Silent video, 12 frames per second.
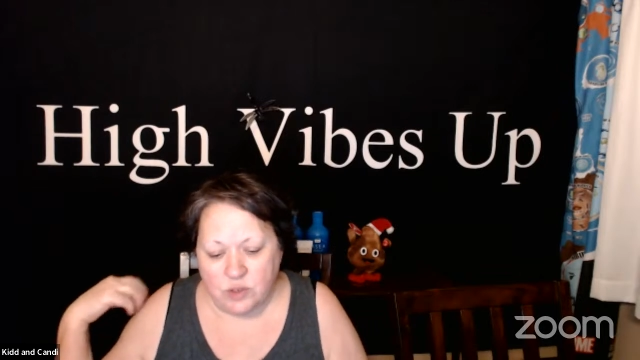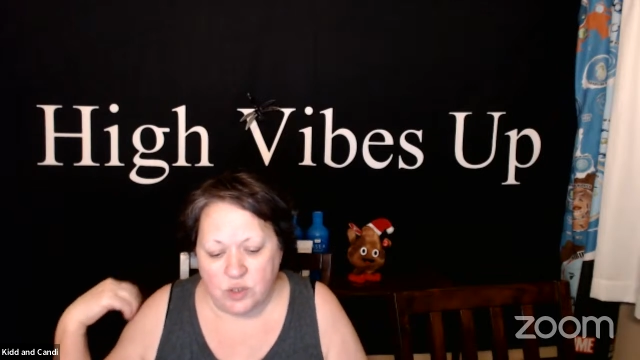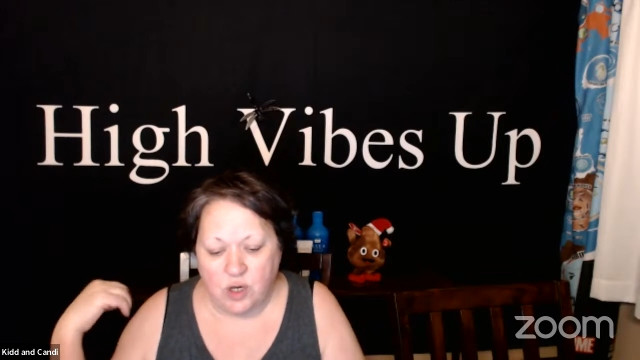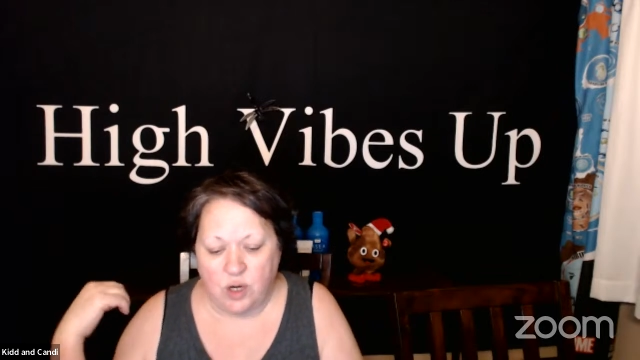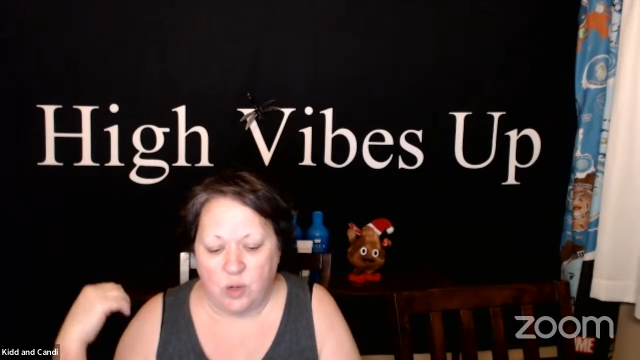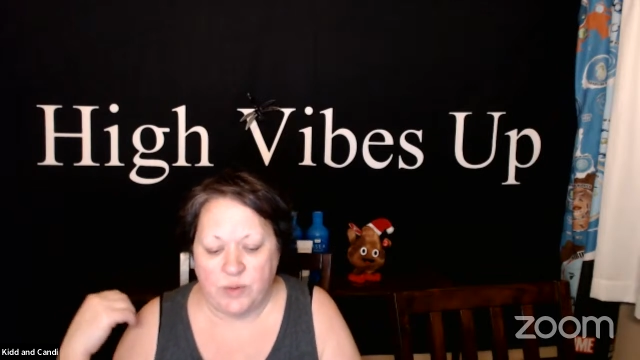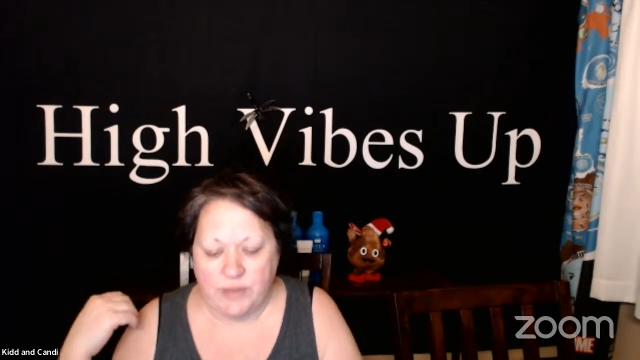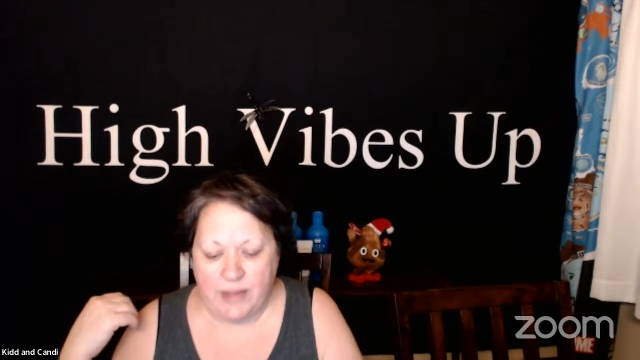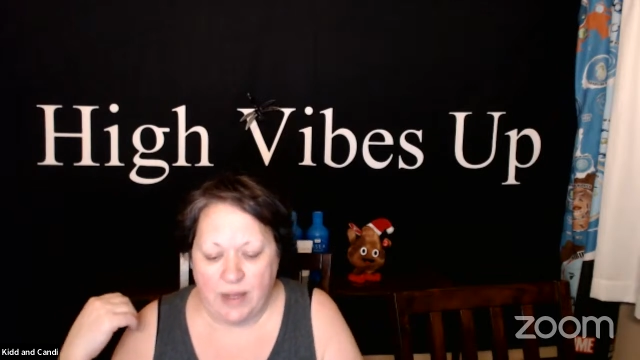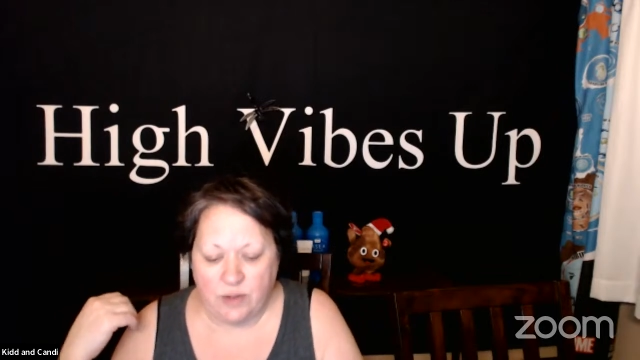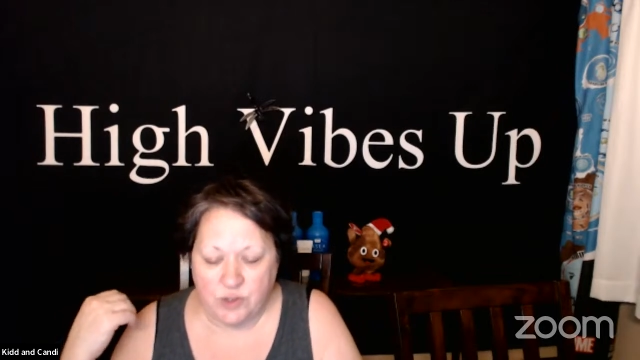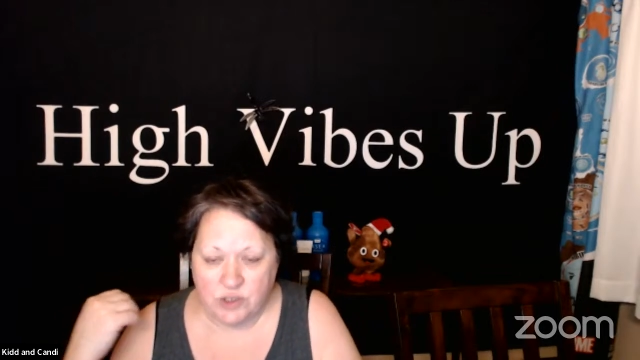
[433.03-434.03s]
to go
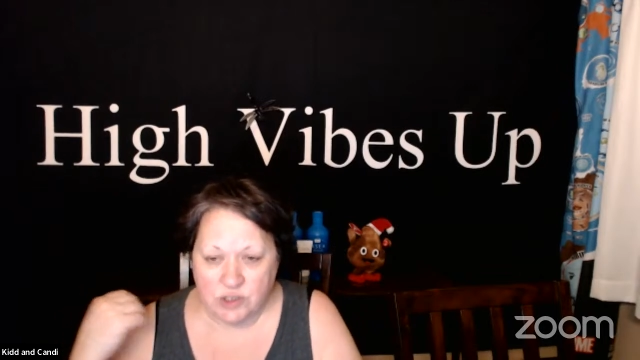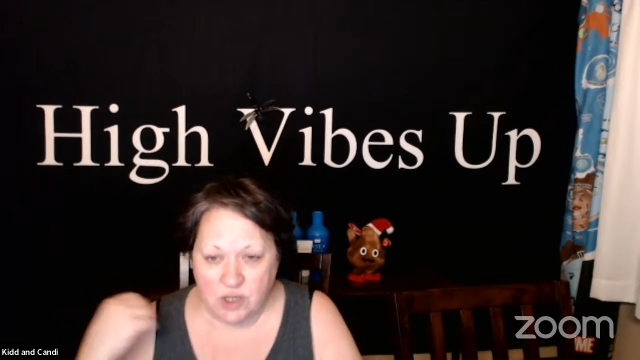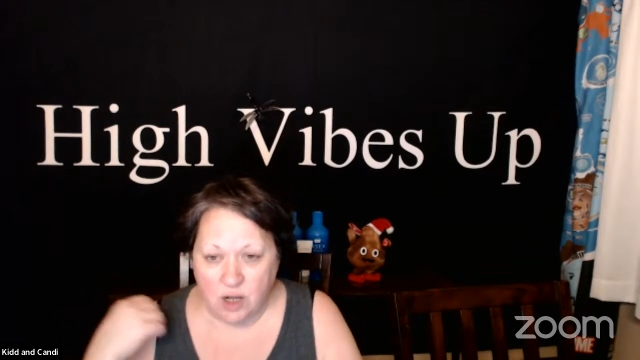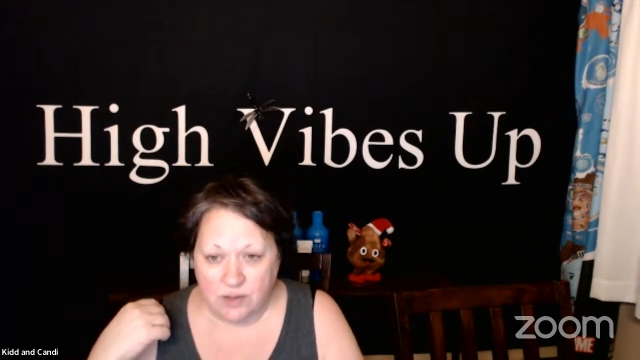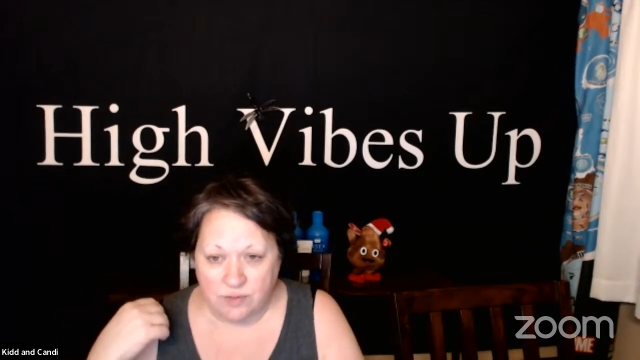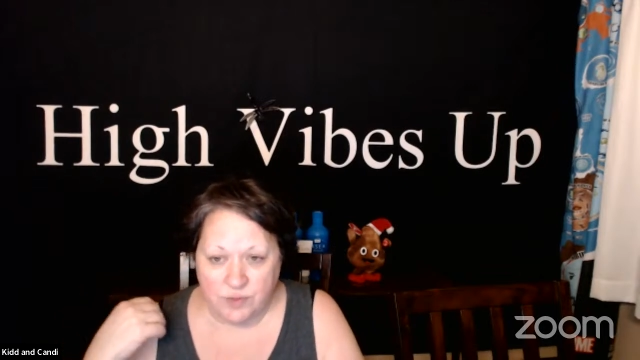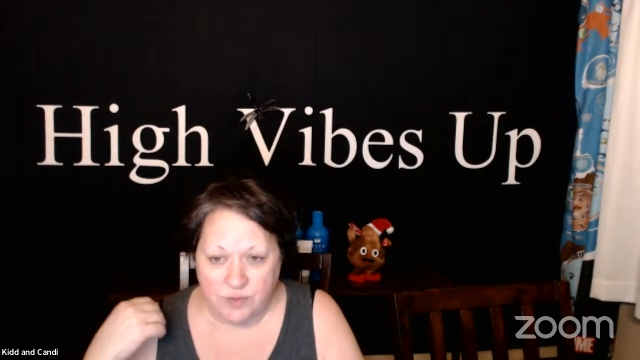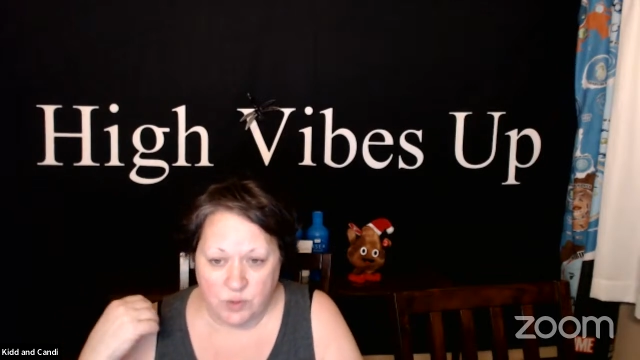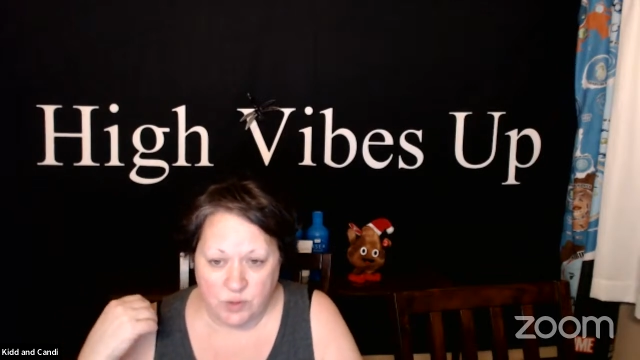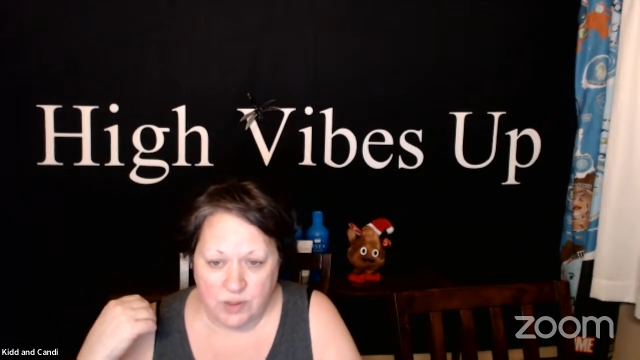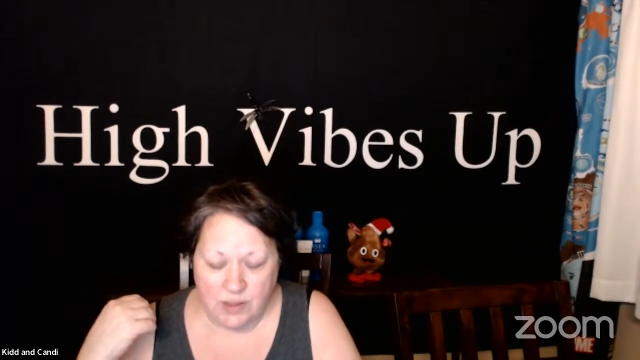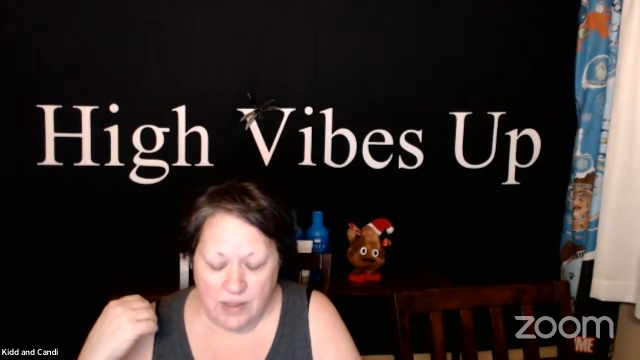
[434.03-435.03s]
without the solid
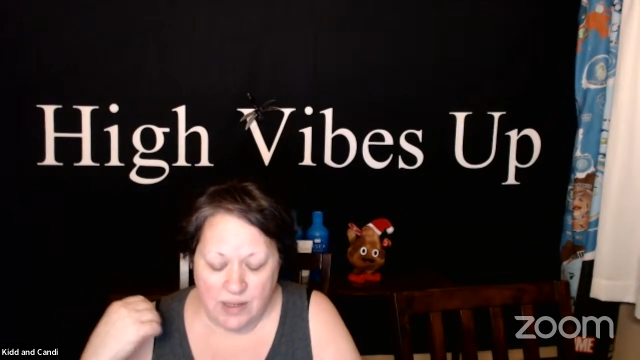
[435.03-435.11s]
food?